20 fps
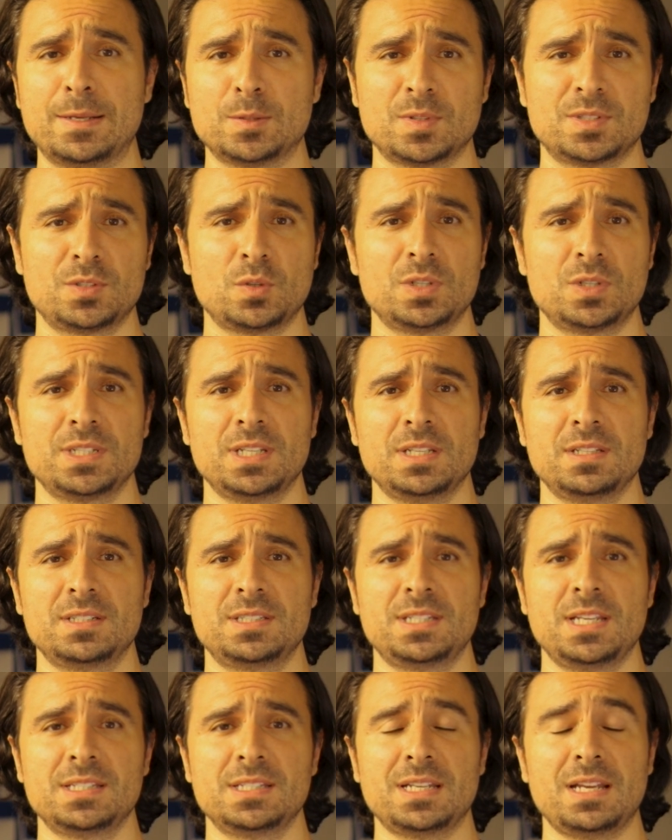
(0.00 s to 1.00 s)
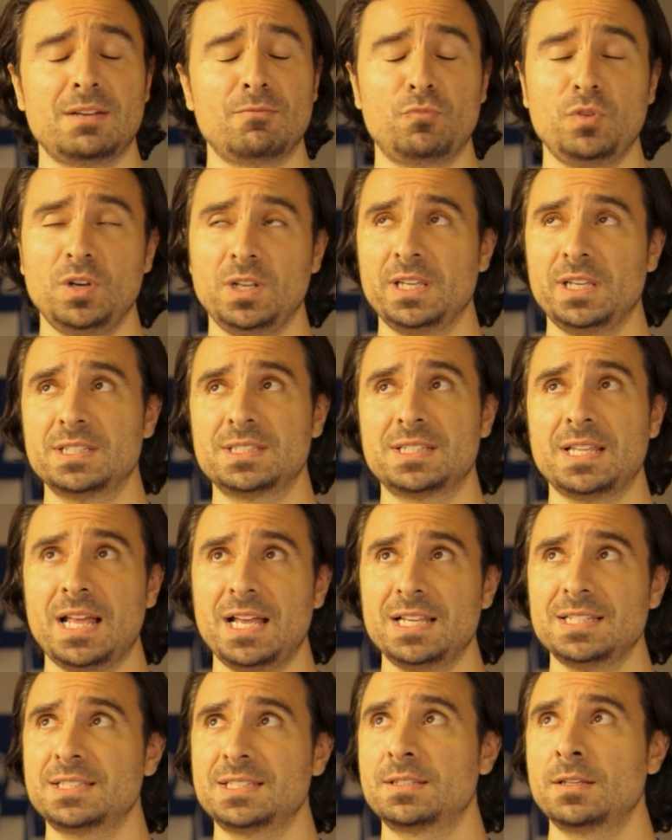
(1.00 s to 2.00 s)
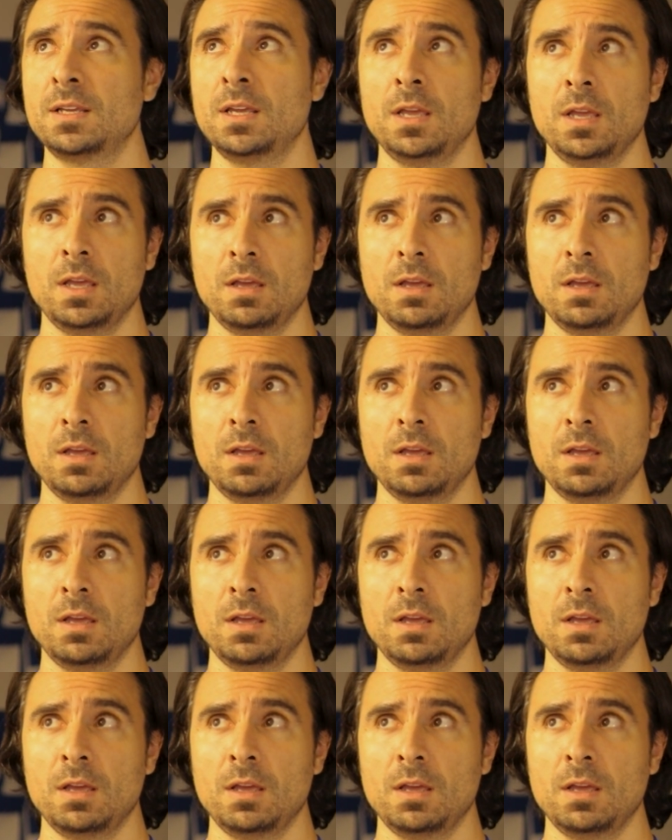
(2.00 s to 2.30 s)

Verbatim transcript: games was towards the end of the season. Really, his last